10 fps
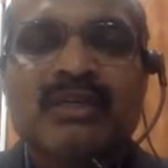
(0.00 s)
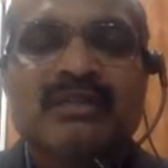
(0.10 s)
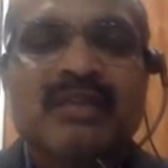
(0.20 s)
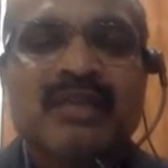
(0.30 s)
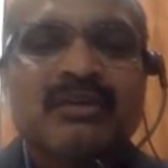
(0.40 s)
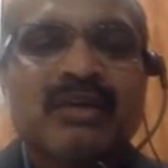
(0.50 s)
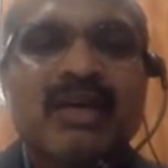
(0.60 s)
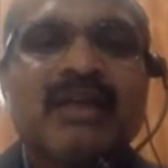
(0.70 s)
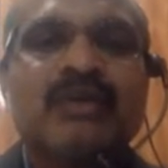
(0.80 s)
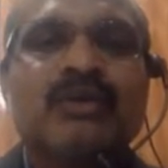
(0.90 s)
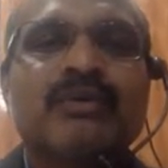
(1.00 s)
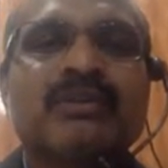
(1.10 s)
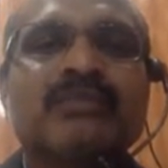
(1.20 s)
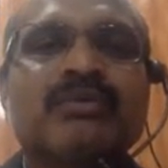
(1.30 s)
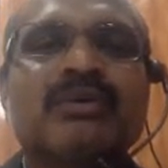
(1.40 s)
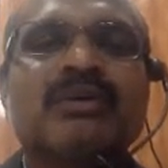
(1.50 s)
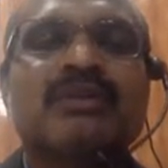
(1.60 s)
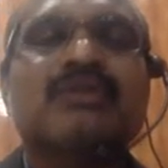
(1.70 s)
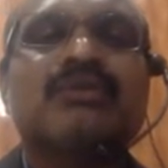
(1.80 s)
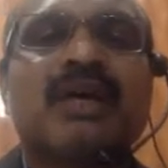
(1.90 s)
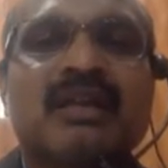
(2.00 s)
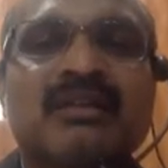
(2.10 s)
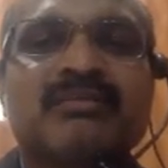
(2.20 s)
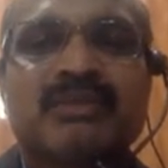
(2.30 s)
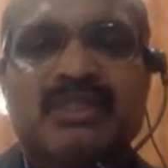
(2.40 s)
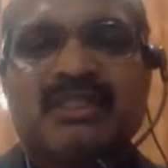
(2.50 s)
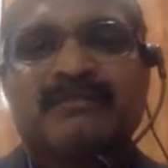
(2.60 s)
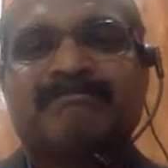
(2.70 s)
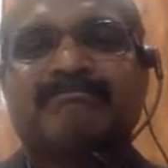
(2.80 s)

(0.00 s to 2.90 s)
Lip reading: It's like you are handing over the book to another person.